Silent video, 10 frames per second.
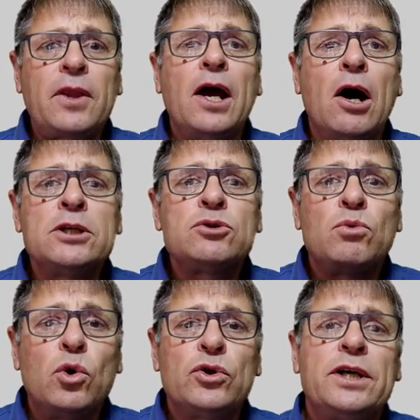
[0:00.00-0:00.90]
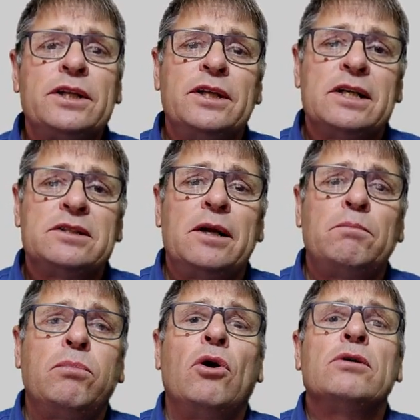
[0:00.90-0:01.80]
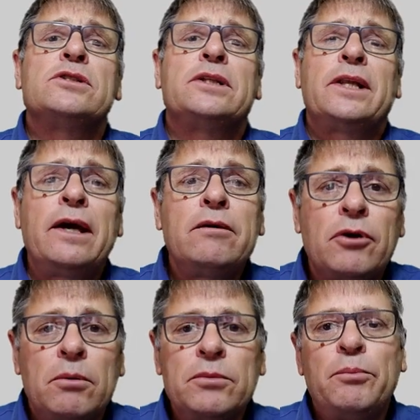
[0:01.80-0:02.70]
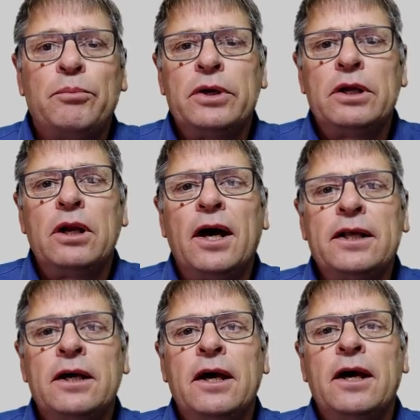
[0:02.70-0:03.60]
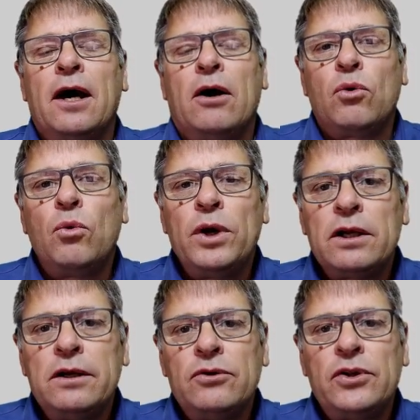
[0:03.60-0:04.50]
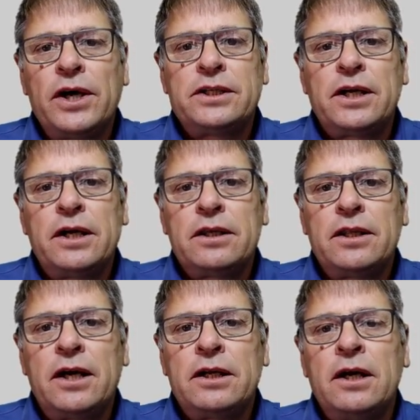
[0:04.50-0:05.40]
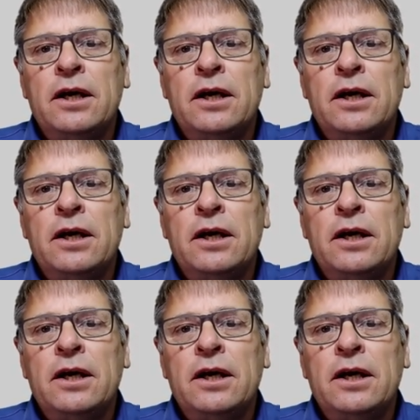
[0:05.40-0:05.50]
How much water does that plant take from the perlite? How quickly do they take that?